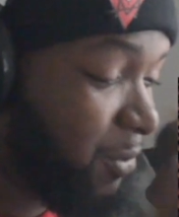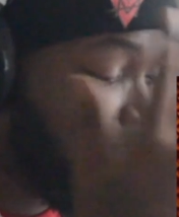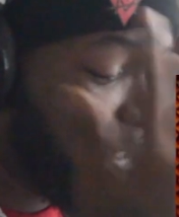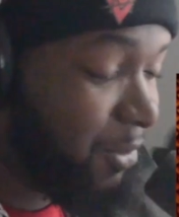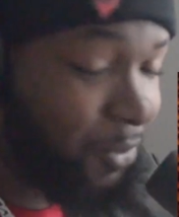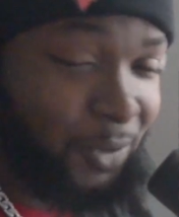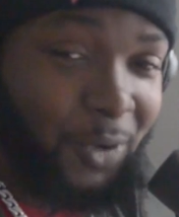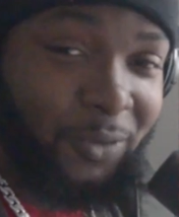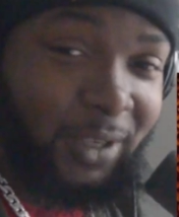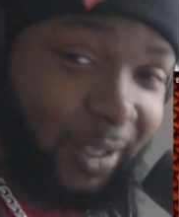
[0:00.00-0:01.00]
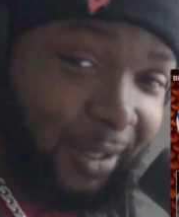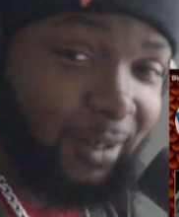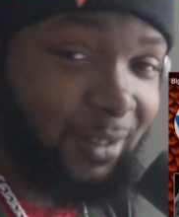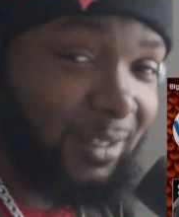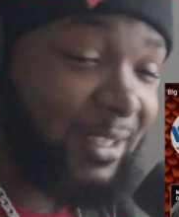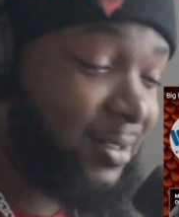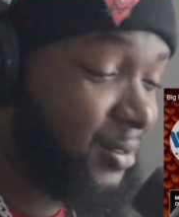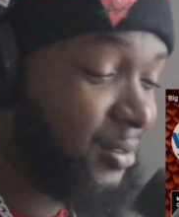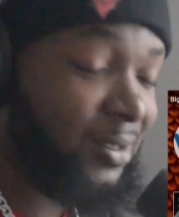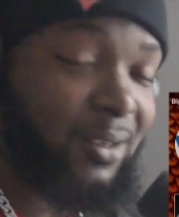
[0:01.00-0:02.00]
what they doing over here. Cause
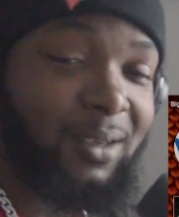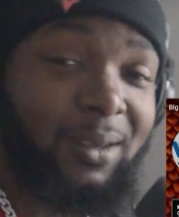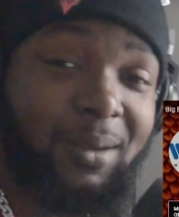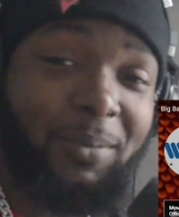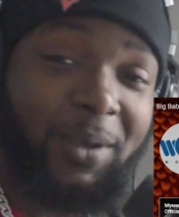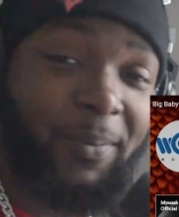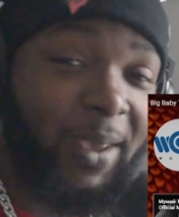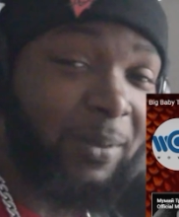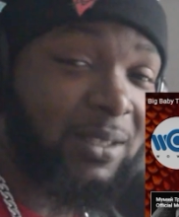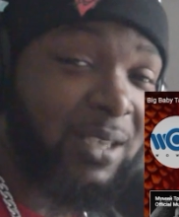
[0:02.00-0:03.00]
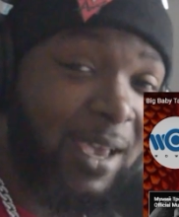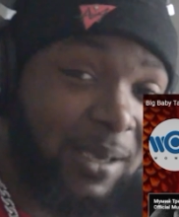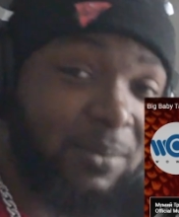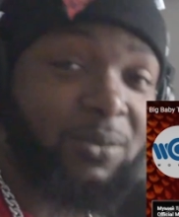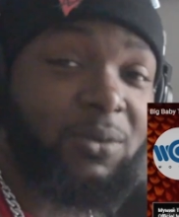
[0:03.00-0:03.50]
this Big Baby Tate,